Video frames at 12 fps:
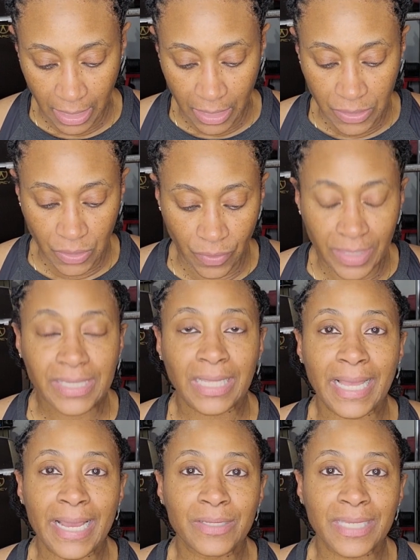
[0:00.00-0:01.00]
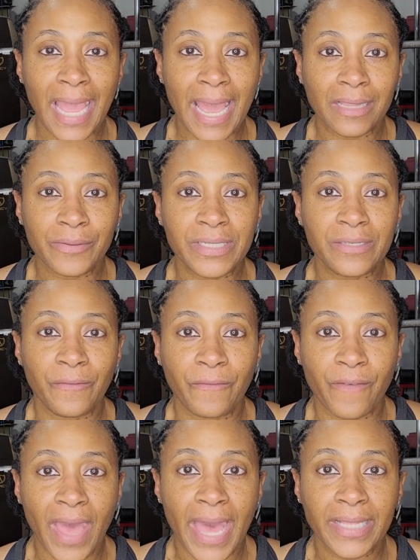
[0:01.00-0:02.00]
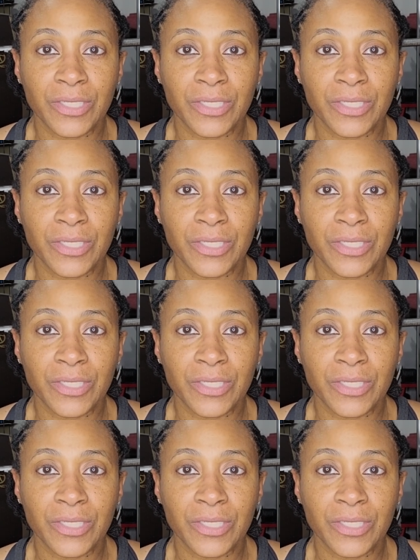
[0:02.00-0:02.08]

So this allows calories and fat